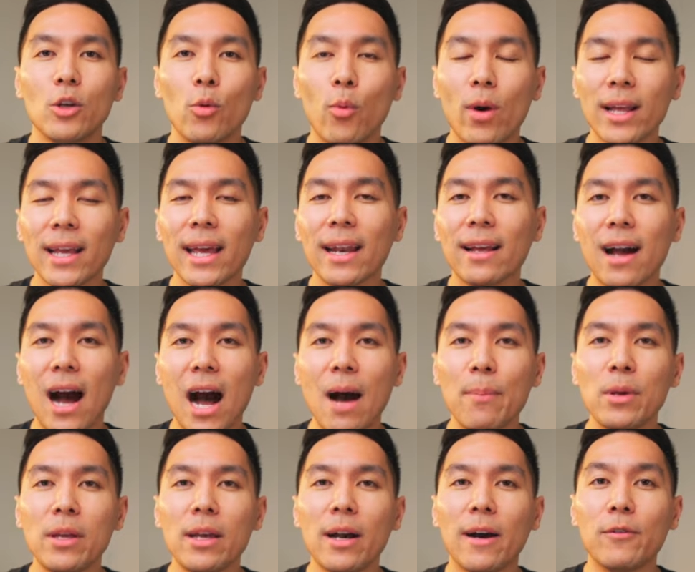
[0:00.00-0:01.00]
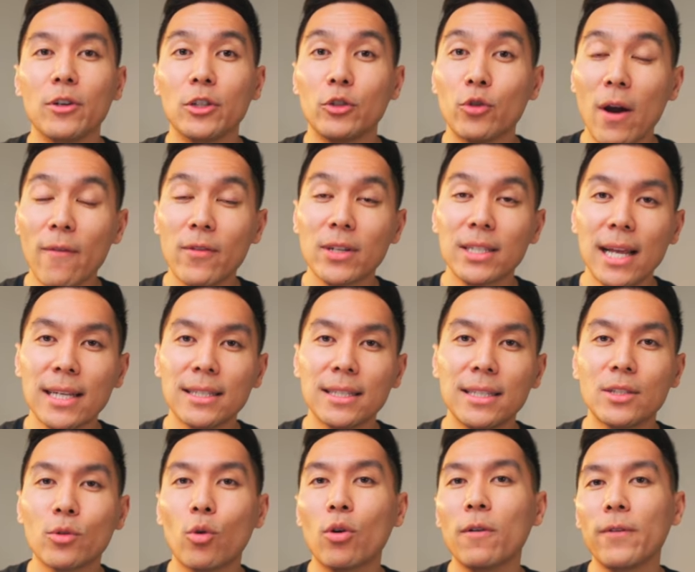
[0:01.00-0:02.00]
you want to get a copy of your driver's
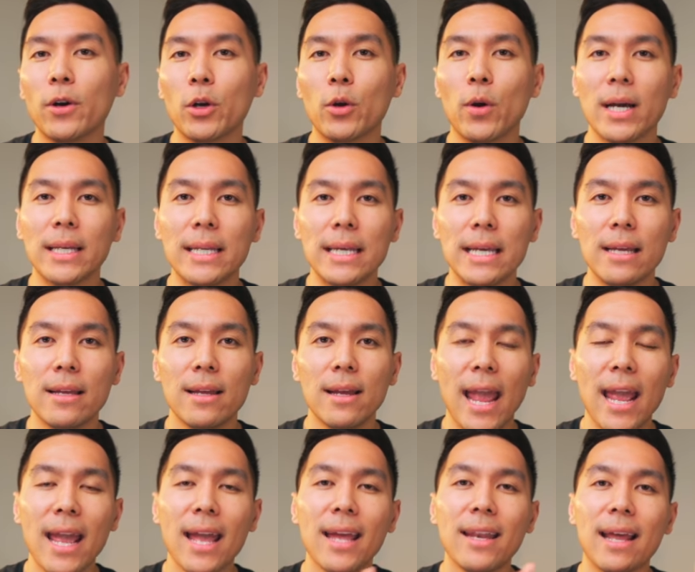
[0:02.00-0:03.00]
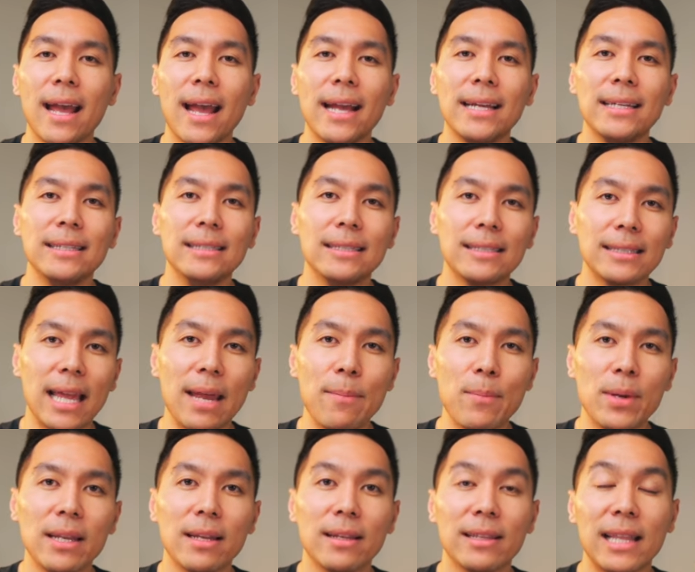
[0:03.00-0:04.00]
license or photo ID and a
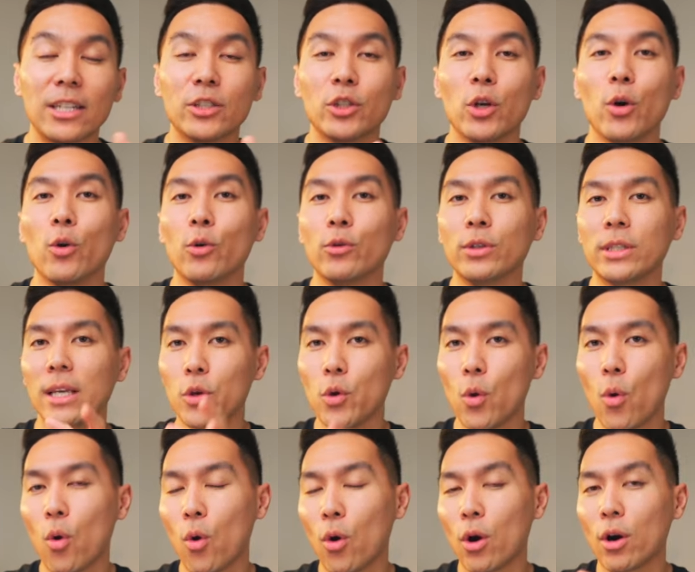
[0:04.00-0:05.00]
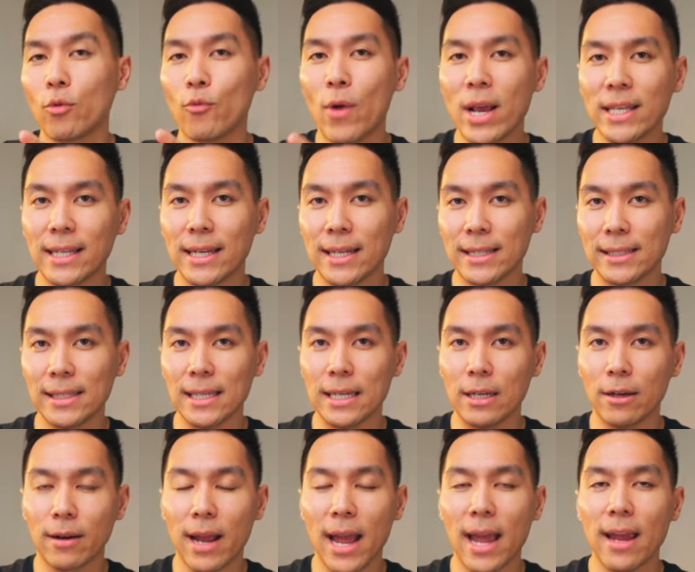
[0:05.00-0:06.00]
statement that shows your
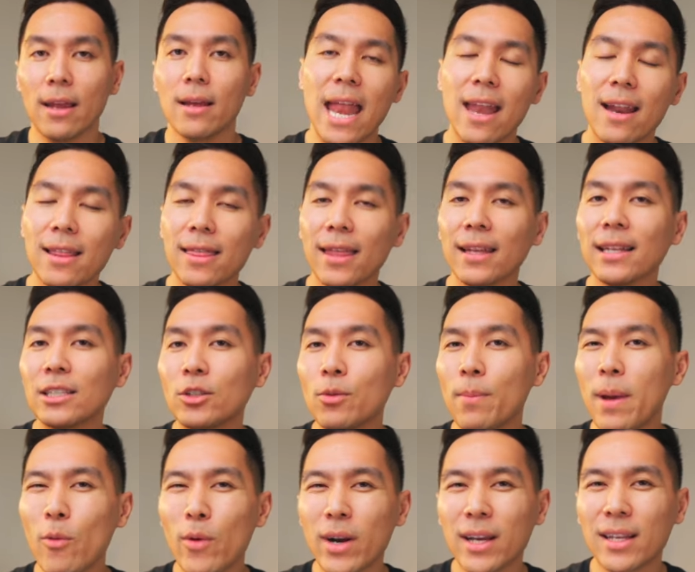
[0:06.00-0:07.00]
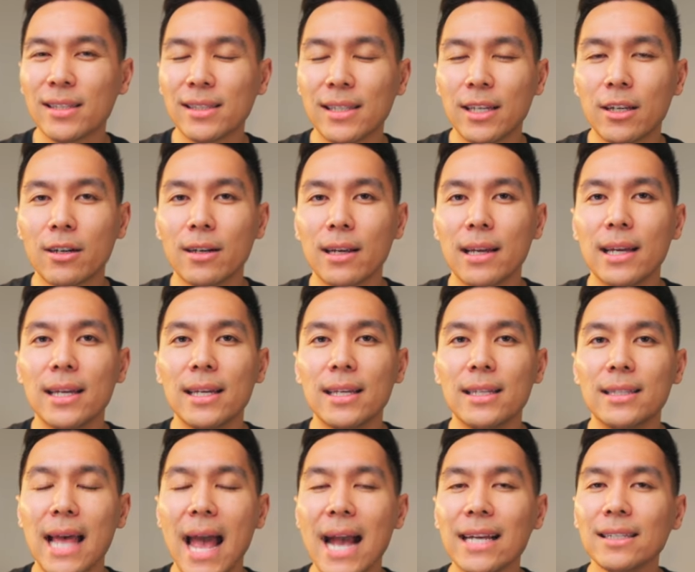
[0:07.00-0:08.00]
residency, okay? Another thing that you may want to consider
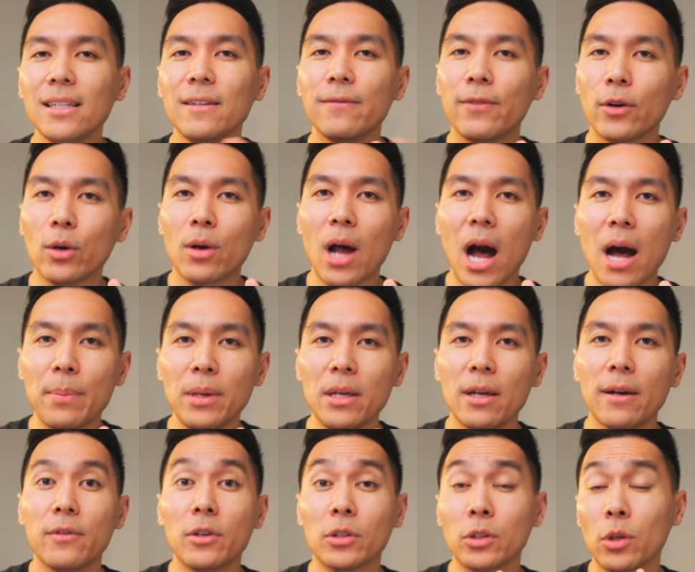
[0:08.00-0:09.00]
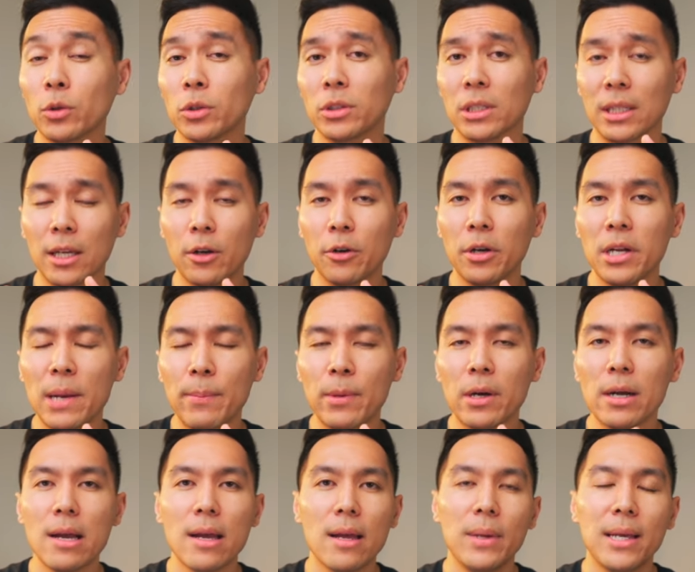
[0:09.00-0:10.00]
is actually a photocopy of your social security number